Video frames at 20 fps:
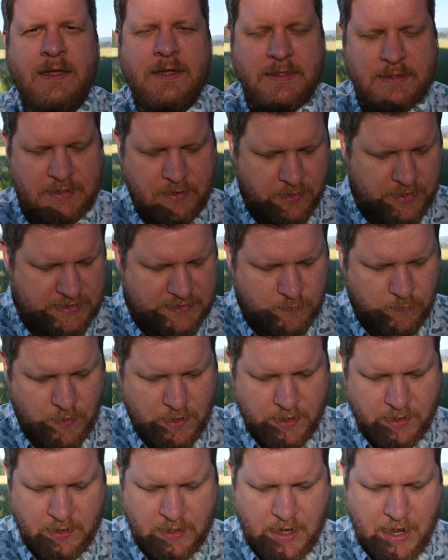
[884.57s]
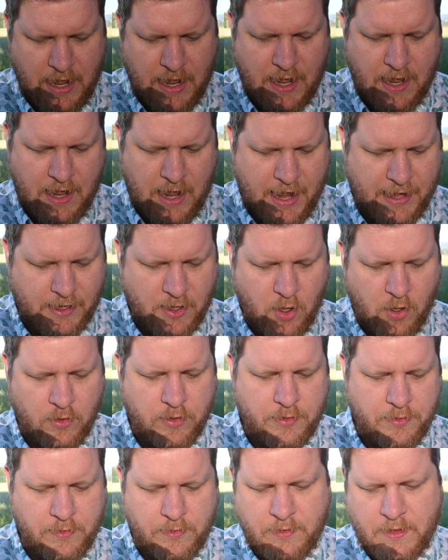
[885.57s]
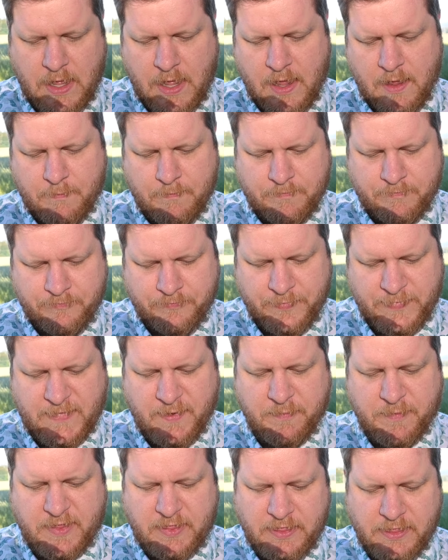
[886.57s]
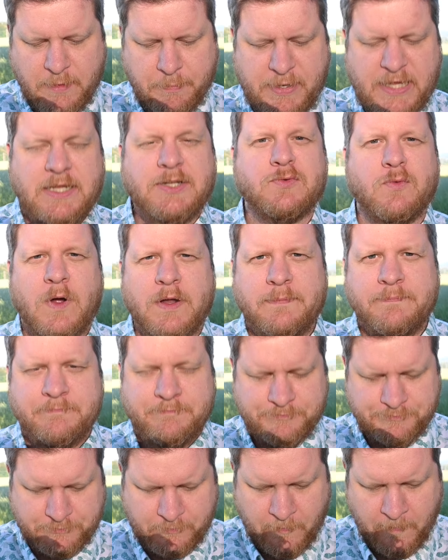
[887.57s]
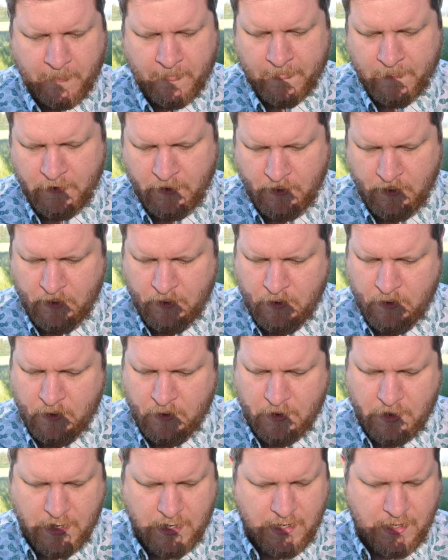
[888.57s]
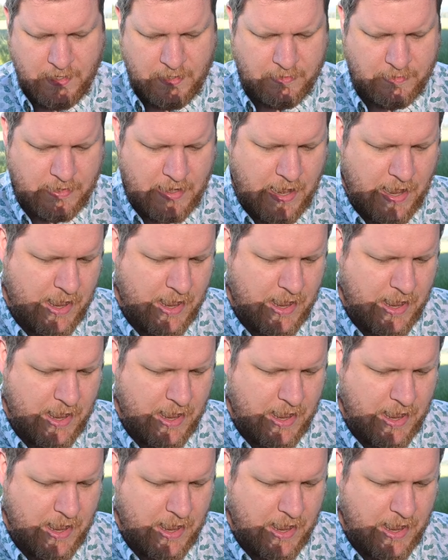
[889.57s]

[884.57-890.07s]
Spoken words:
So this one I called the peach one, and